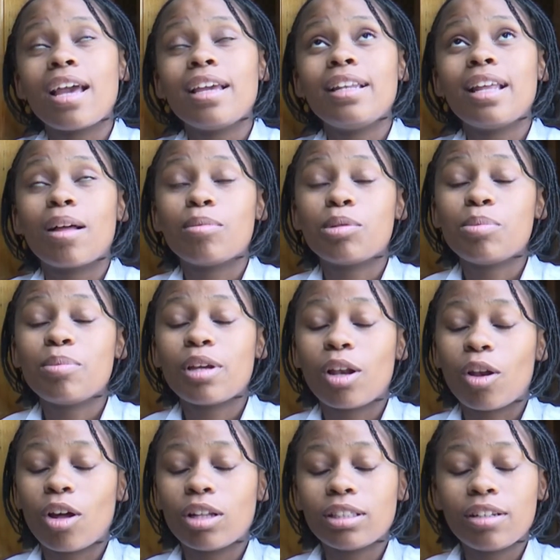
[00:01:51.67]
it helps me a
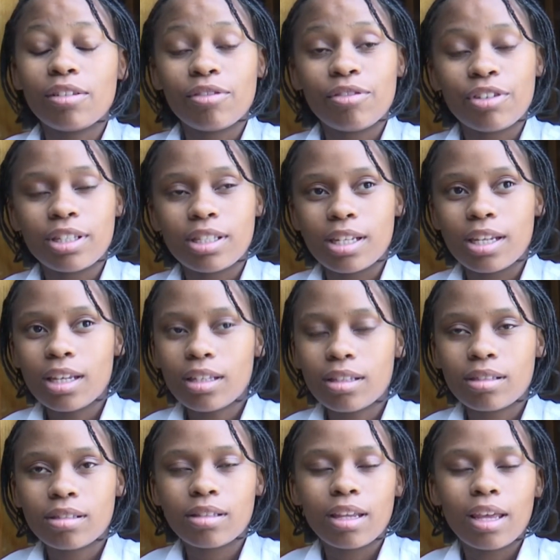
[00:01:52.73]
lot in
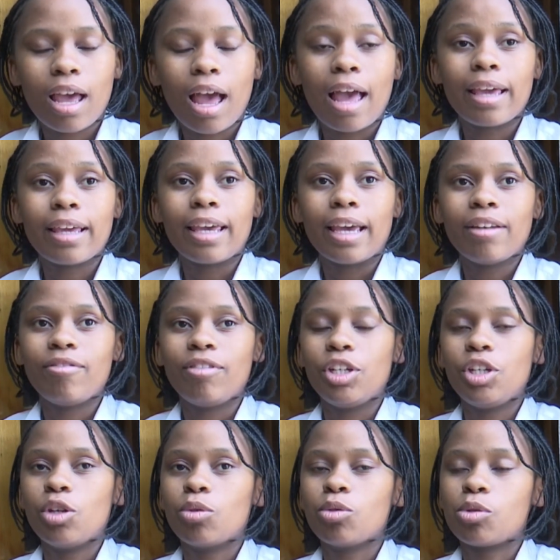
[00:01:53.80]
physics. I get
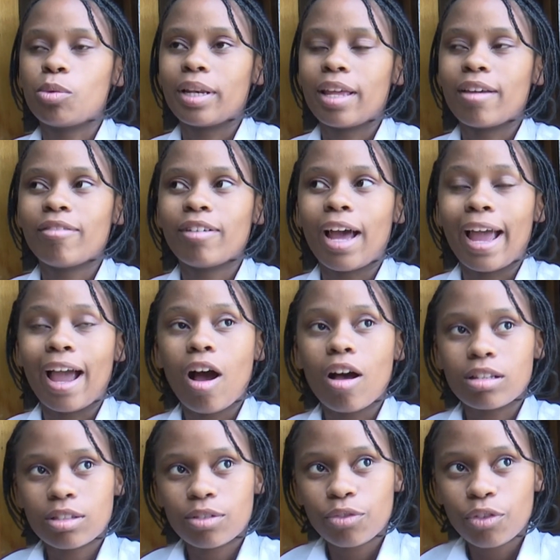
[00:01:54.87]
videos whenever I
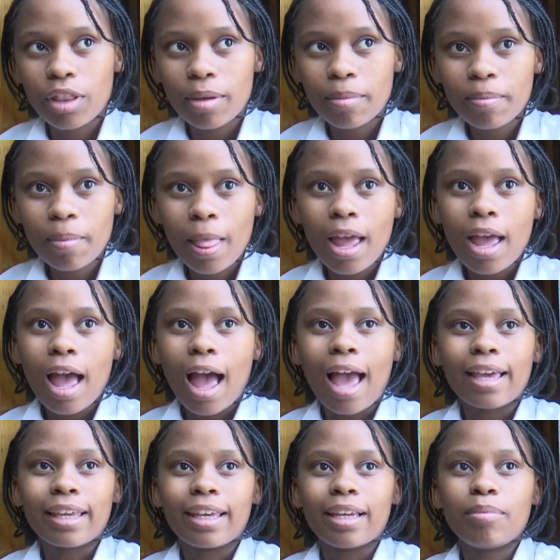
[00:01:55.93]
ask for them. I
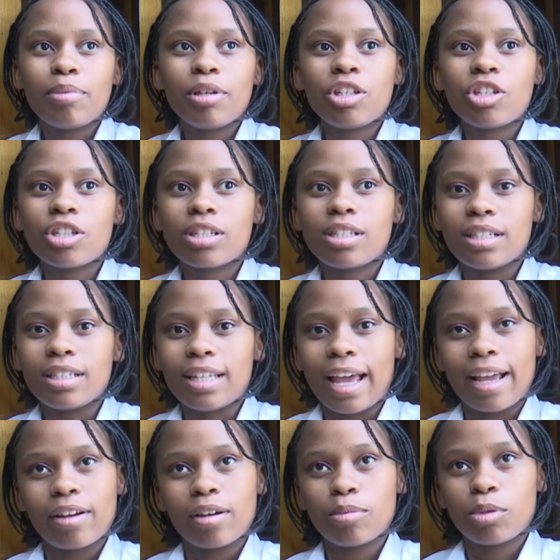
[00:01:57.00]
get pictures and
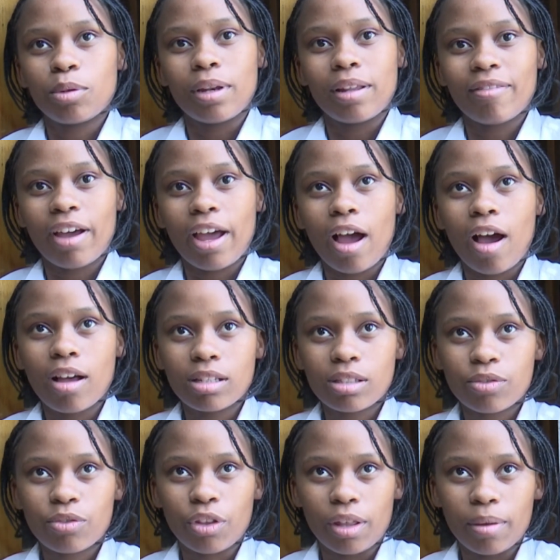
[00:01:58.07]
diagrams whenever I
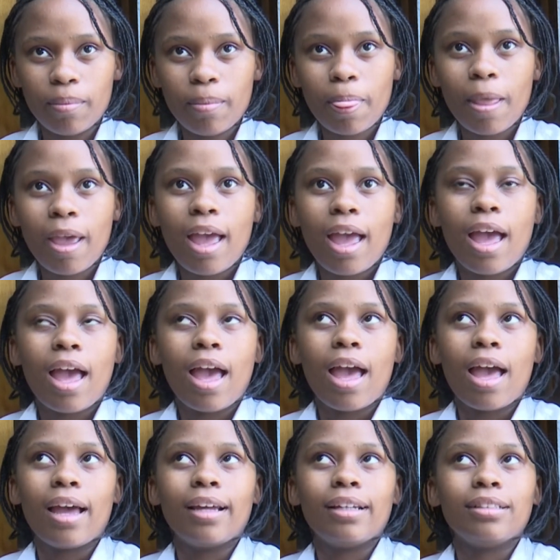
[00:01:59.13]
ask for them.
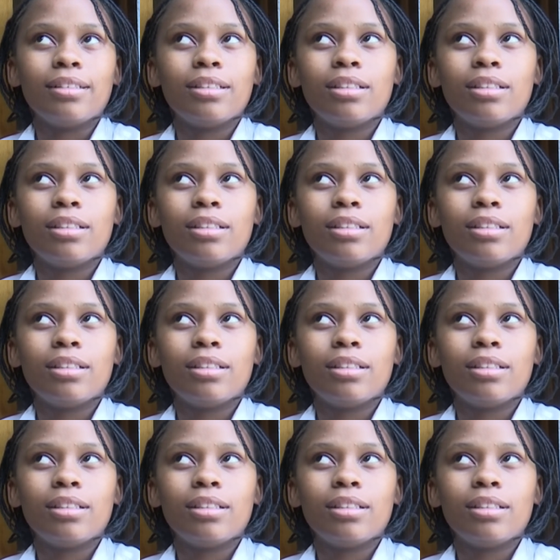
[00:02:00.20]
And